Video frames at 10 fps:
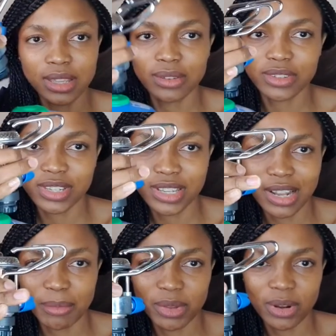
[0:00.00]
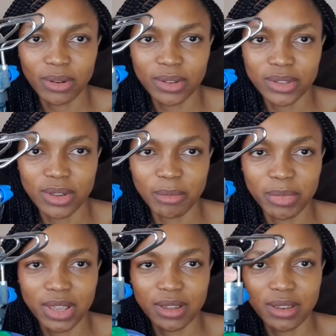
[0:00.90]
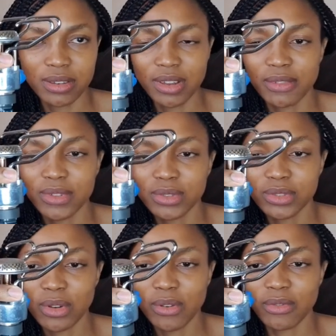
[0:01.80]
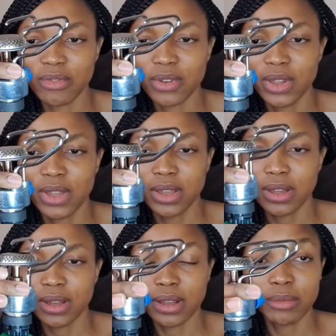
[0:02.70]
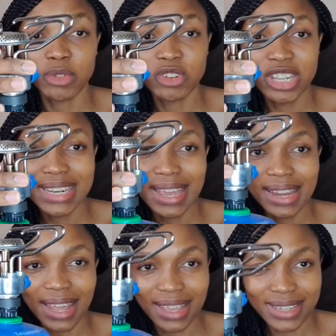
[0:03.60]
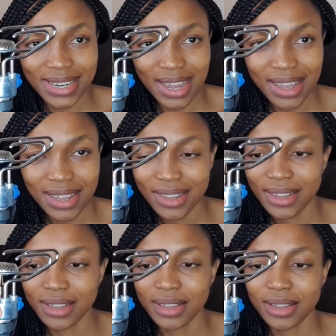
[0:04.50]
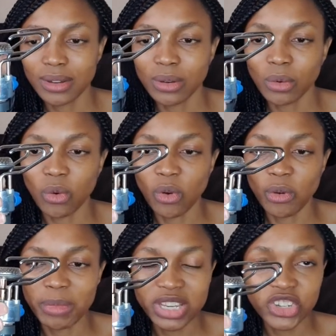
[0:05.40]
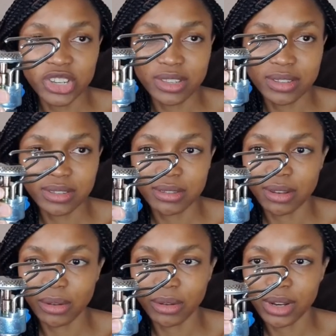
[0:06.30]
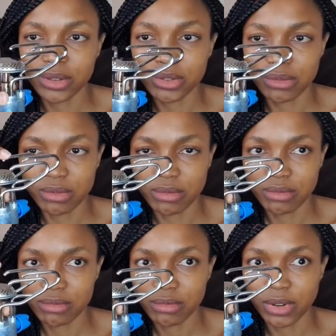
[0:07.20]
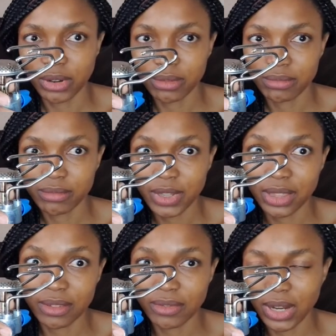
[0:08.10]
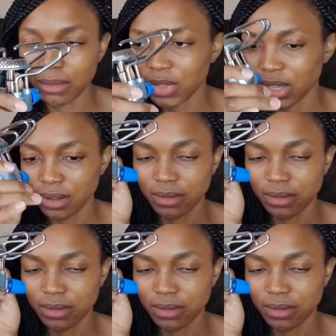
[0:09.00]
just clip it on top here, and you have your stove. You need a lighter or matches in order to, get the flame there.